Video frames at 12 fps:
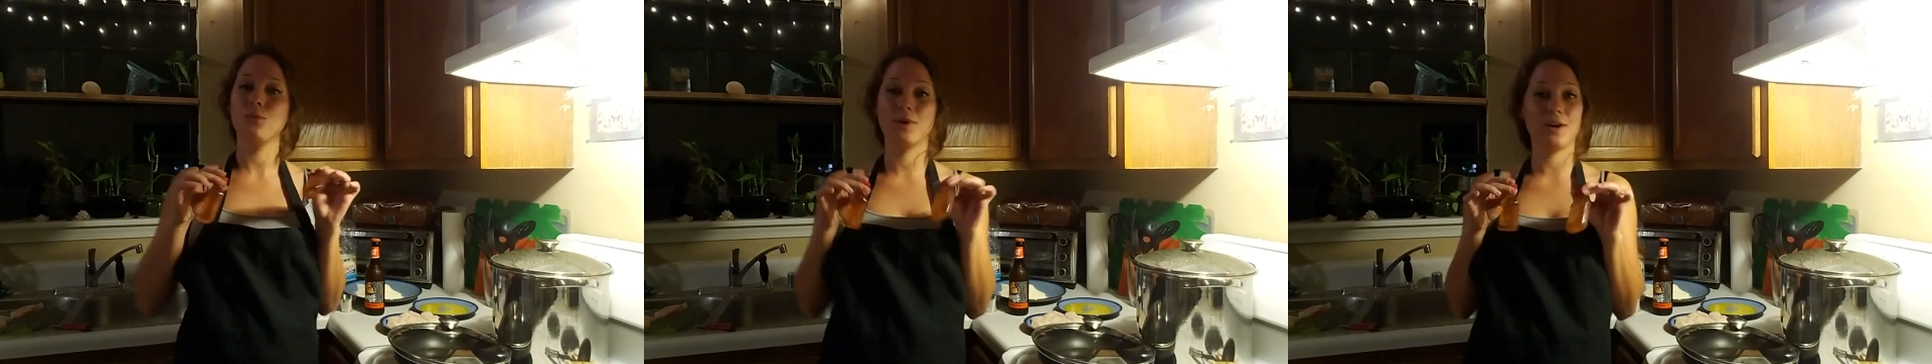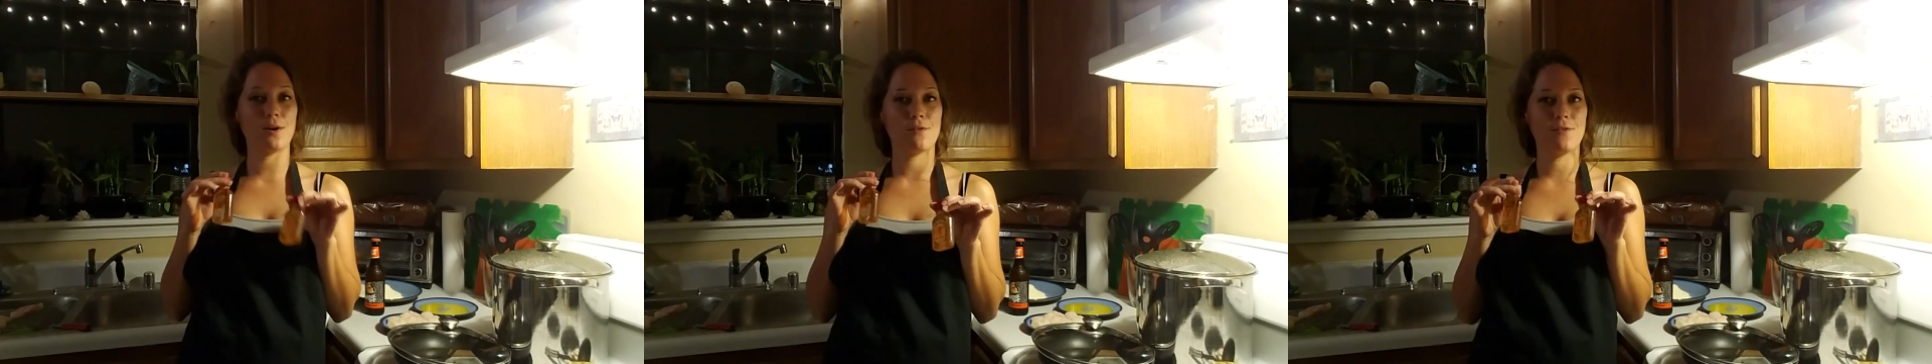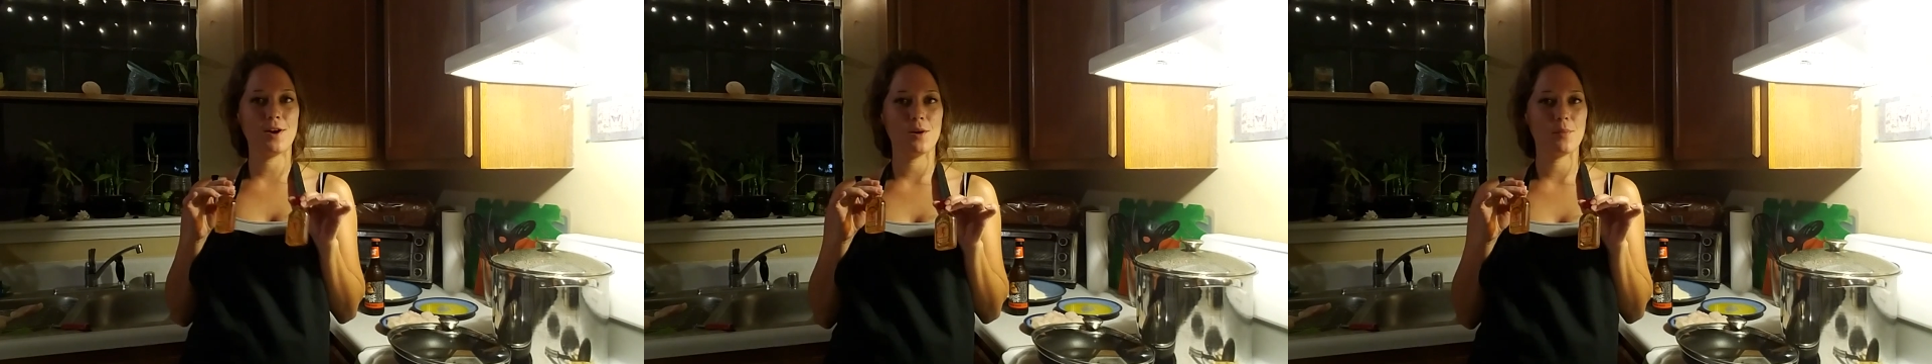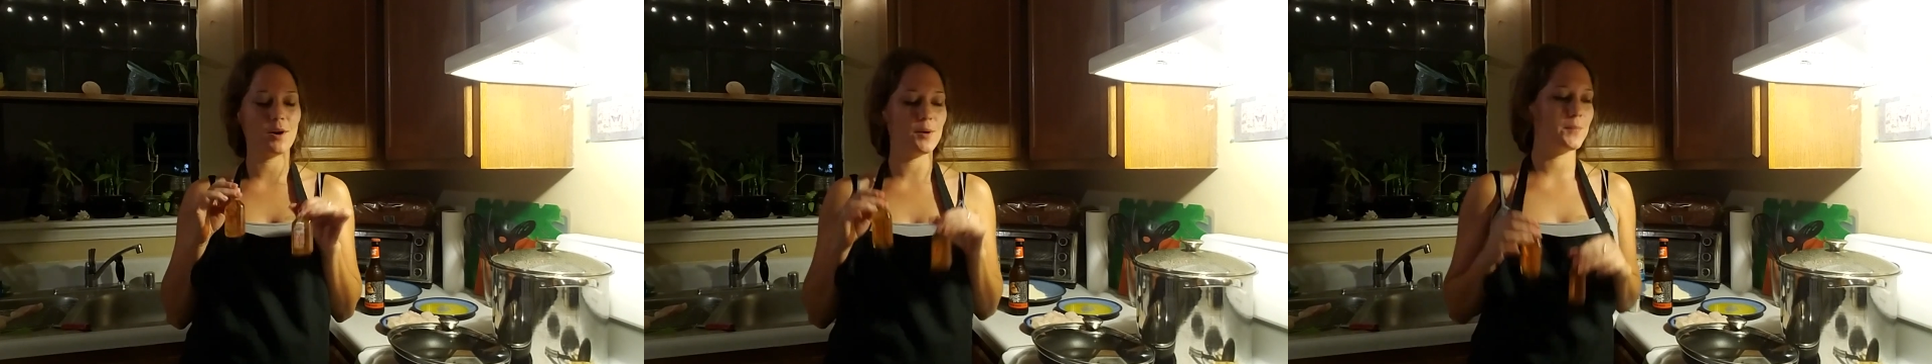we have
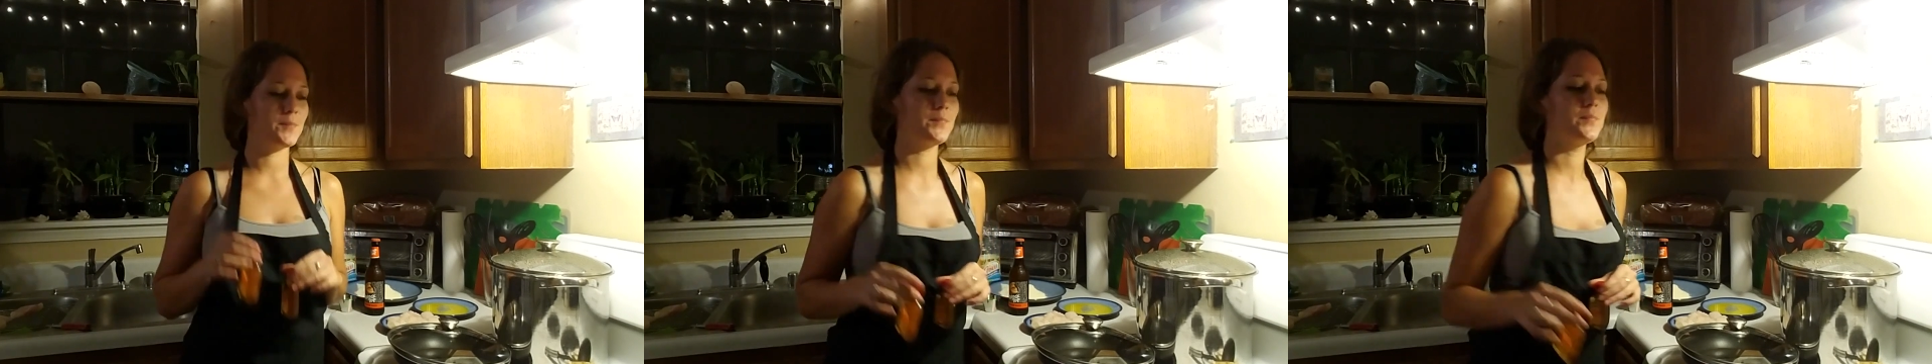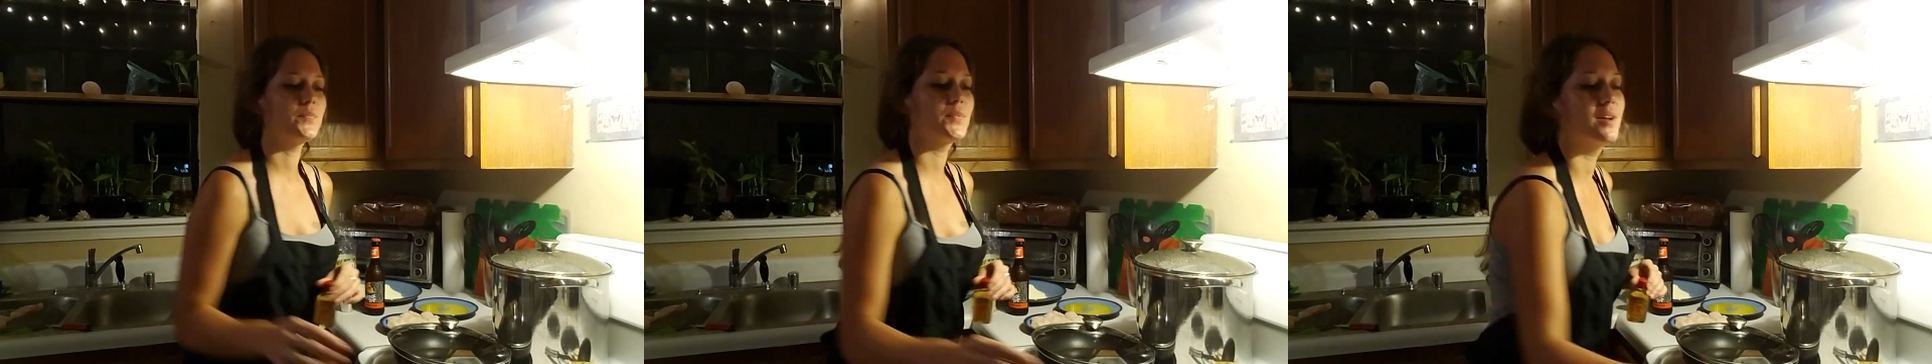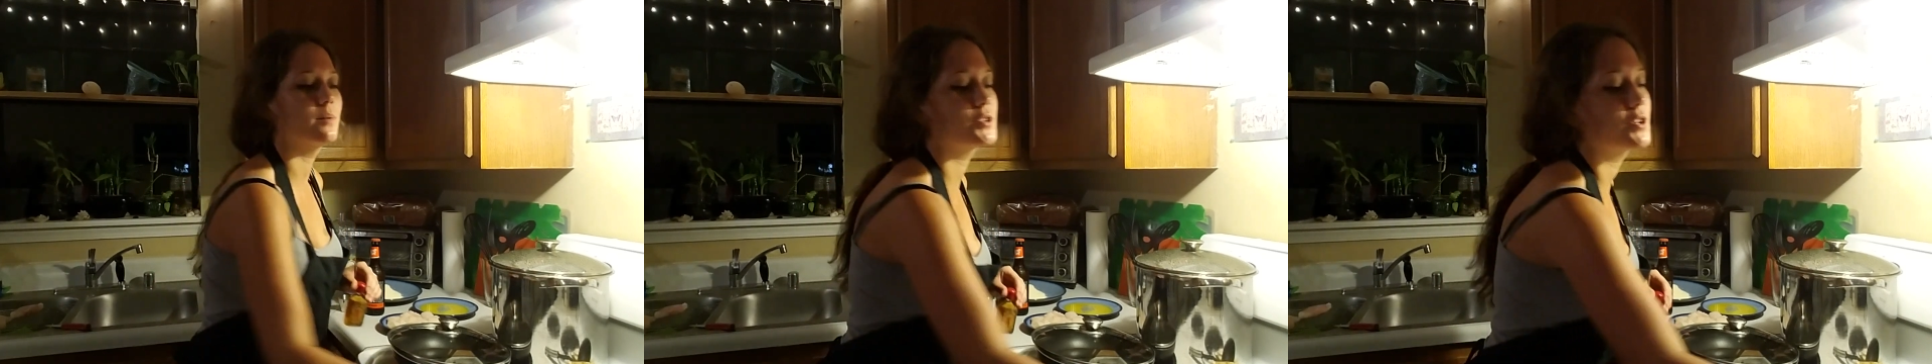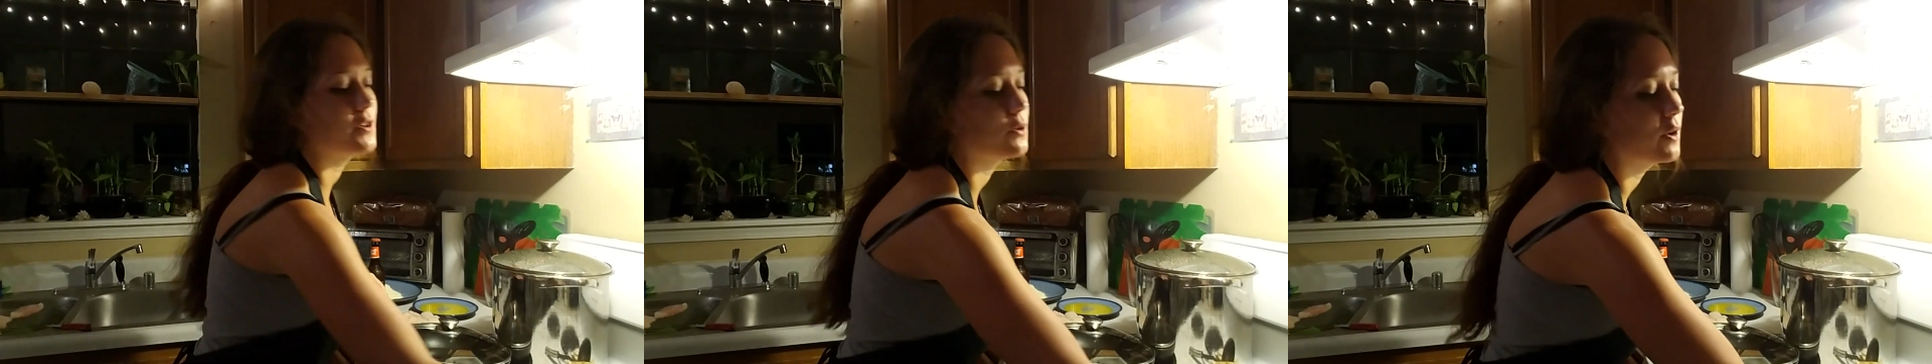Fireball. I'm
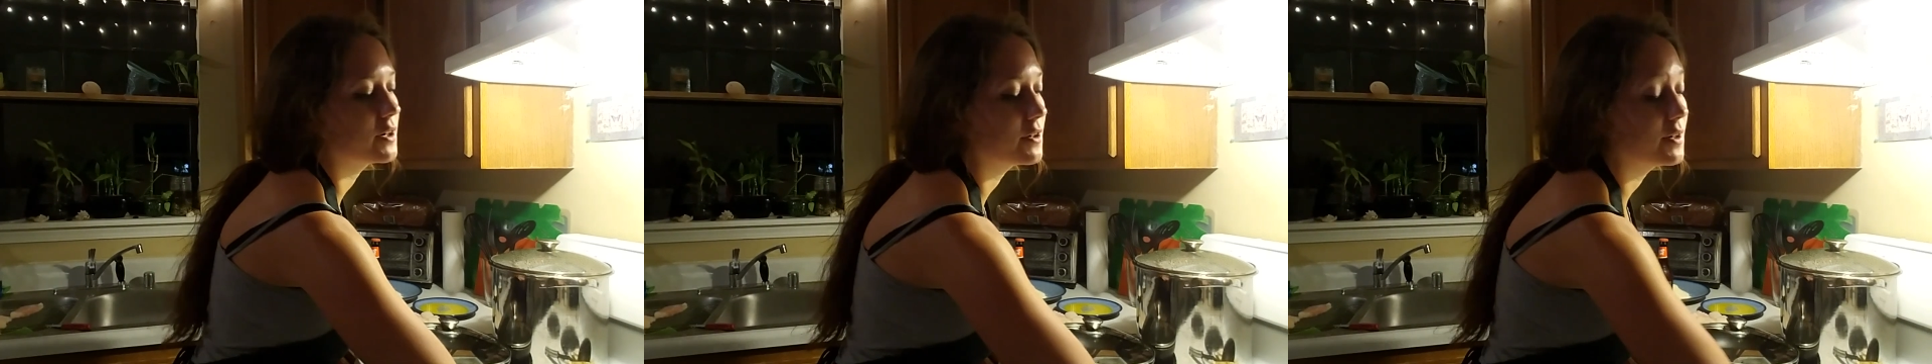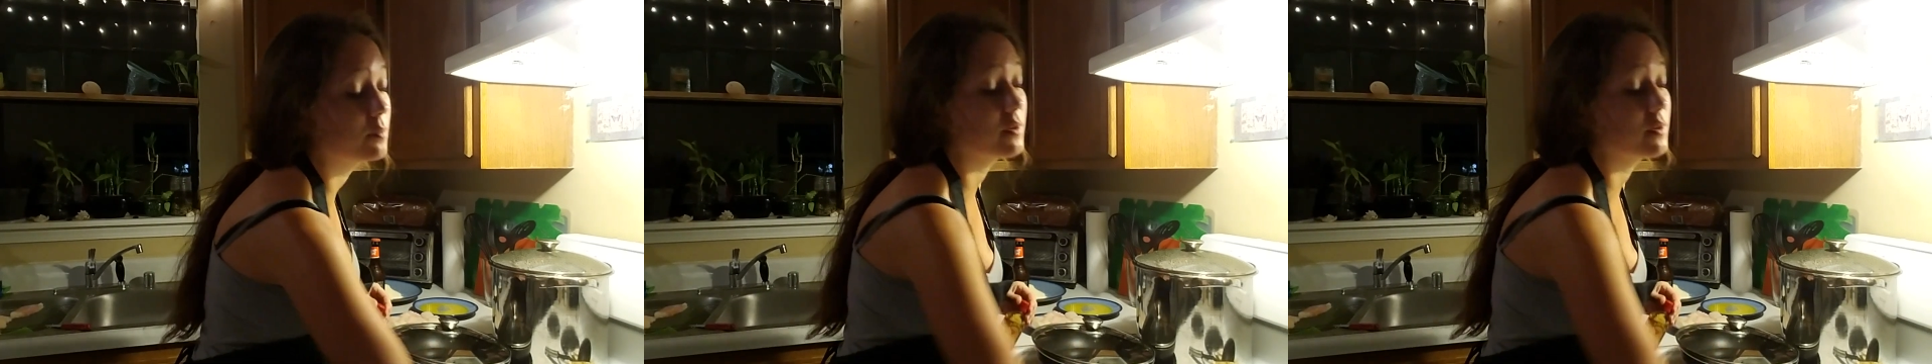sure you're wondering,